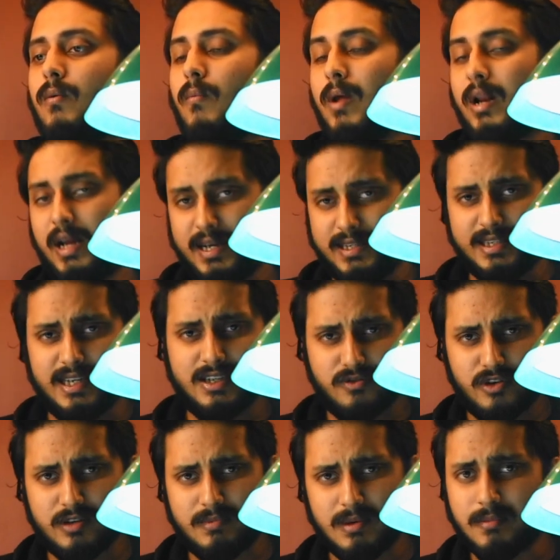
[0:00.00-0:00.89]
Well guys, I
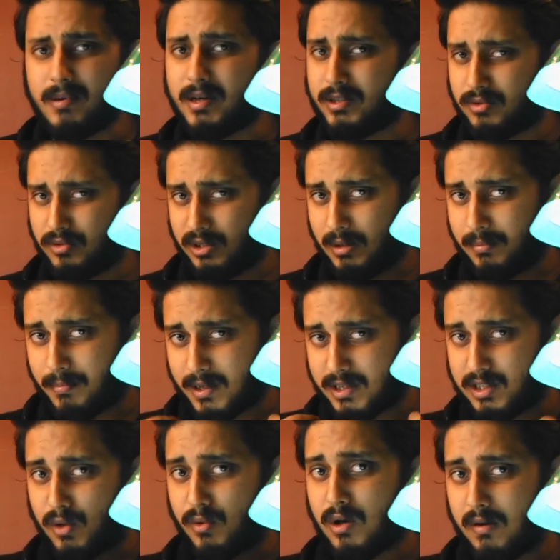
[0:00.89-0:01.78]
tried my best to keep my
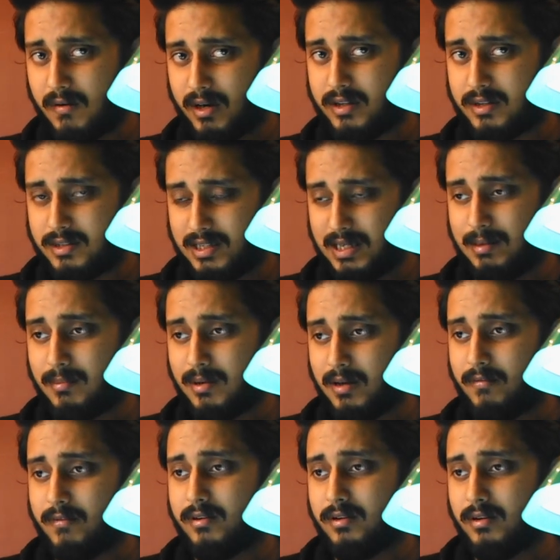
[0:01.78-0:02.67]
sound level at the same
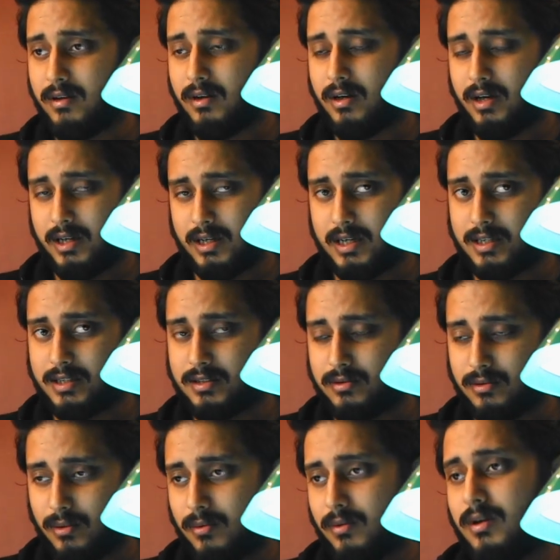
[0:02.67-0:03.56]
level. I guess
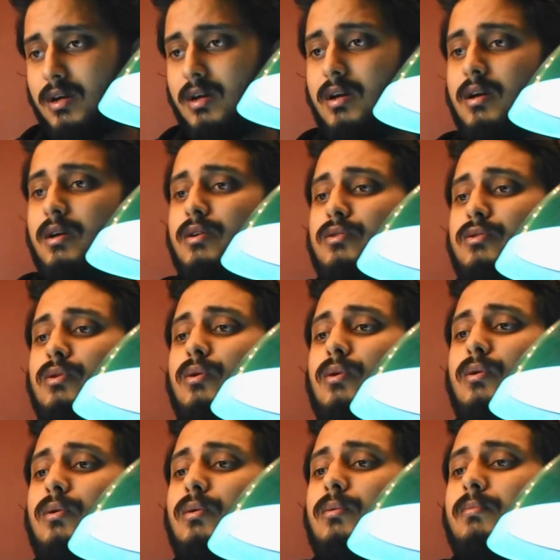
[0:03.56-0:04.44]
so.
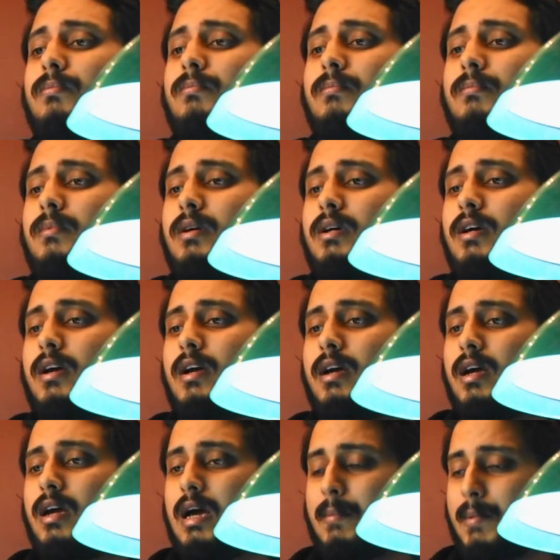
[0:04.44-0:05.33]
So
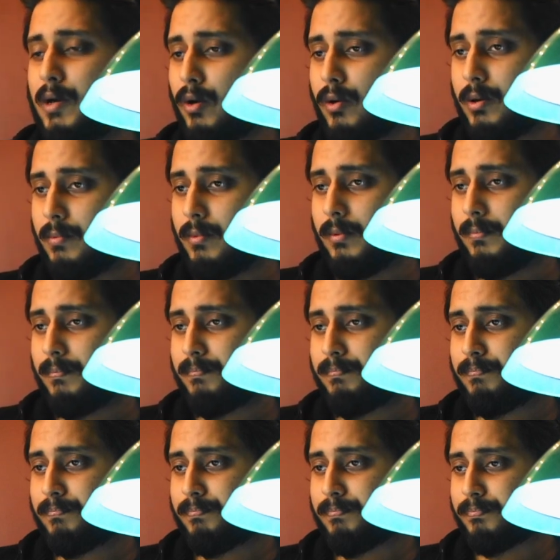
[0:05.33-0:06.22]
am I audible?
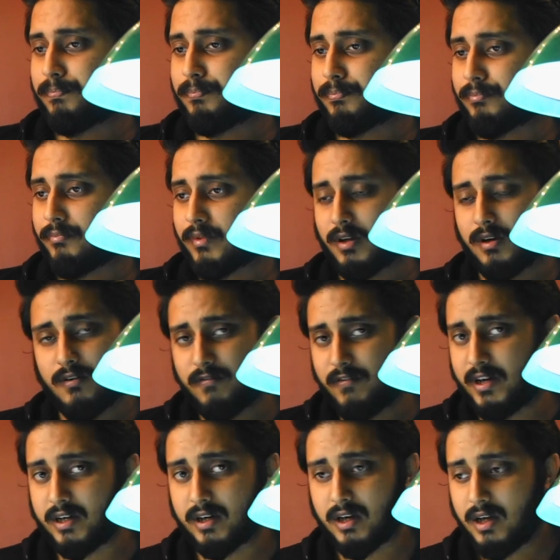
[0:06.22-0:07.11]

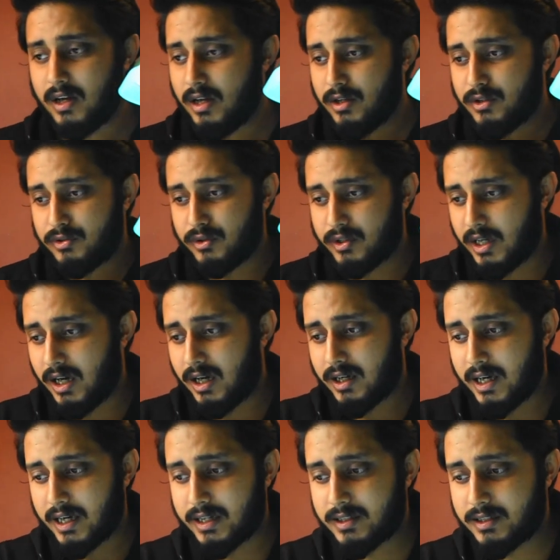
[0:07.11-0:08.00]
Fine. So yeah
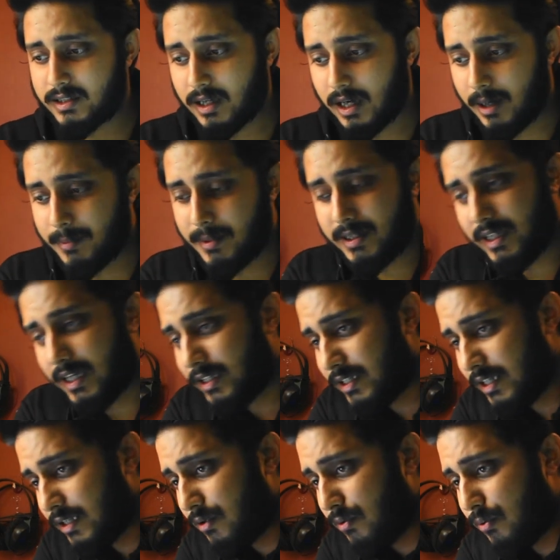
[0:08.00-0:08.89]
guys, I mean
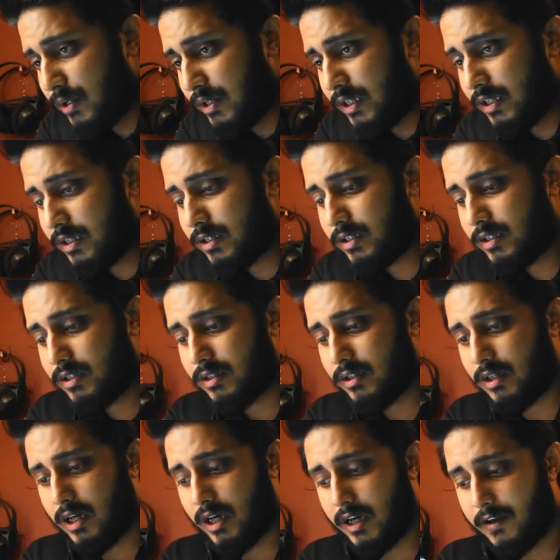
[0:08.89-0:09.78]
that's it with this.
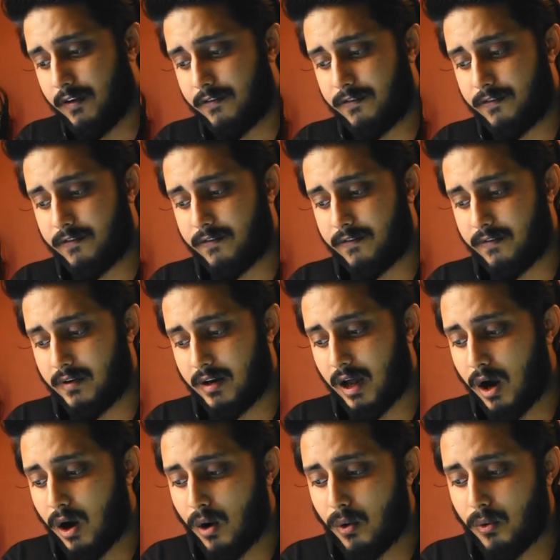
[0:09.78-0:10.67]
If
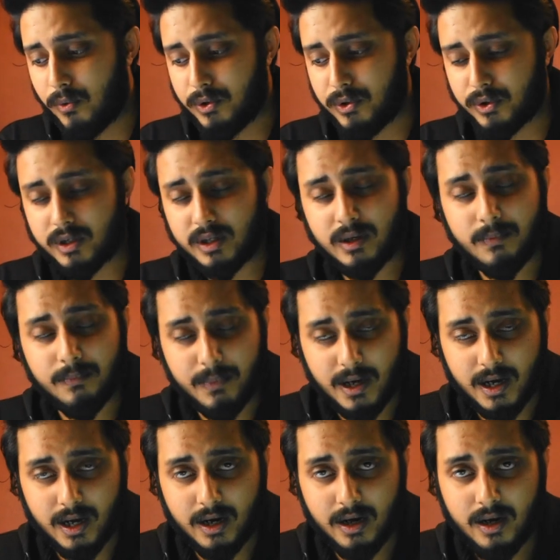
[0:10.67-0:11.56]
now you can
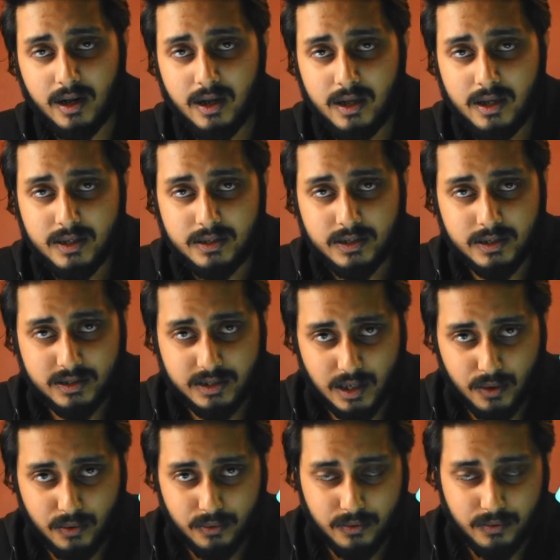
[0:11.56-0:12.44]
compare the
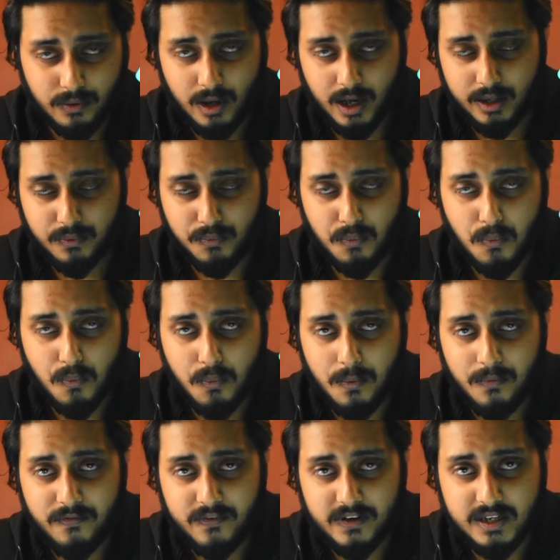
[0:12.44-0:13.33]
sound at
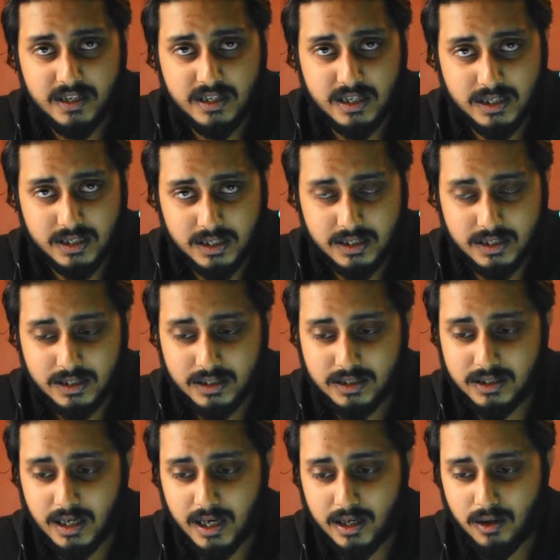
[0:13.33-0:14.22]
feet
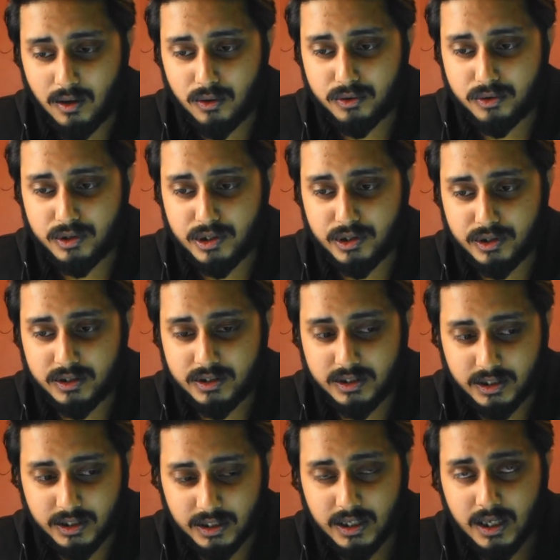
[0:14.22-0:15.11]
distances, and also you can
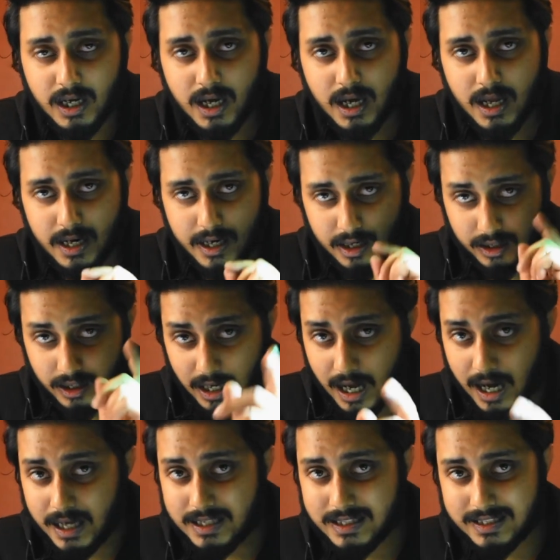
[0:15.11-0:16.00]
see. Now the
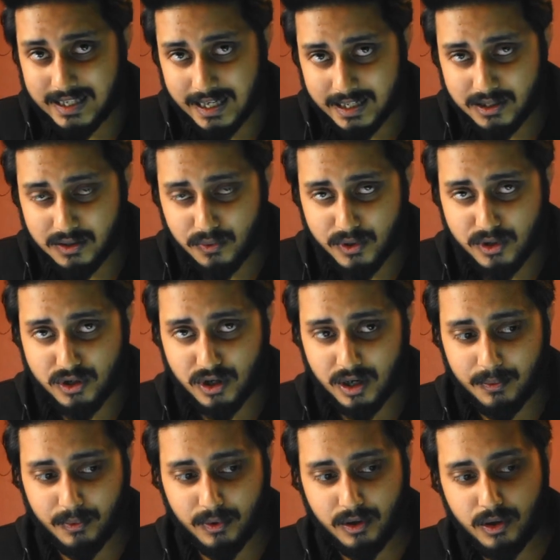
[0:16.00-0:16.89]
last test which
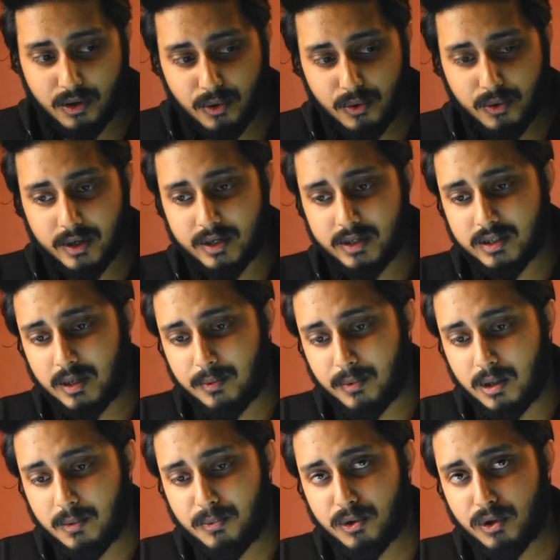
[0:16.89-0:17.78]
I'm going to do is I'm
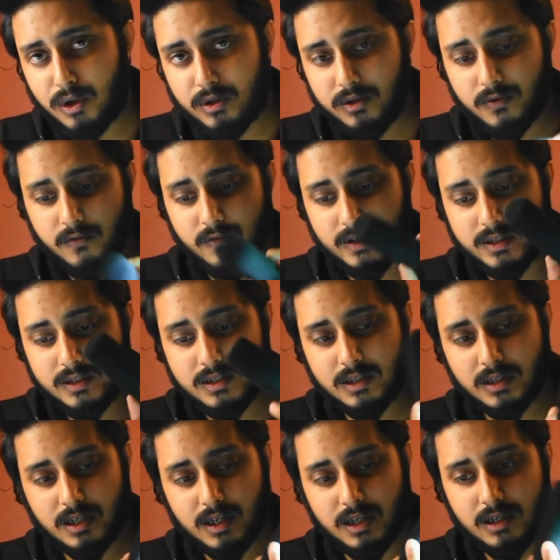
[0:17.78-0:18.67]
going to put on the
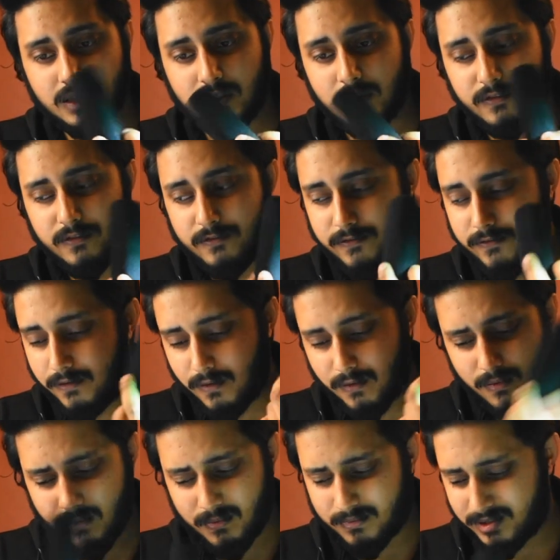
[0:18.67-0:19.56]
windscreen, the
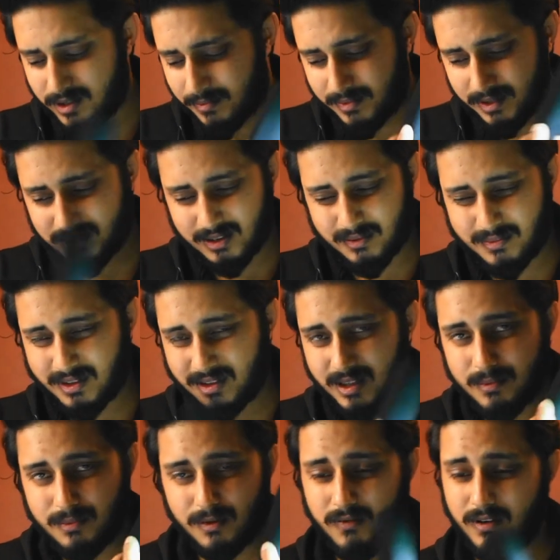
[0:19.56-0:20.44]
foam something
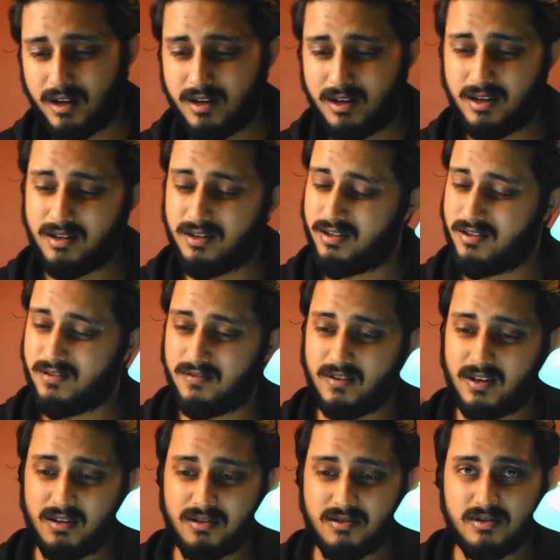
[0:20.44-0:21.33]
they provided, and this is
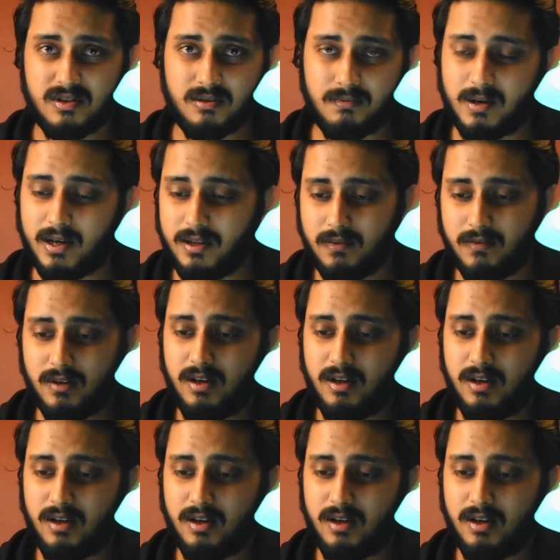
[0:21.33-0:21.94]
very cheap by the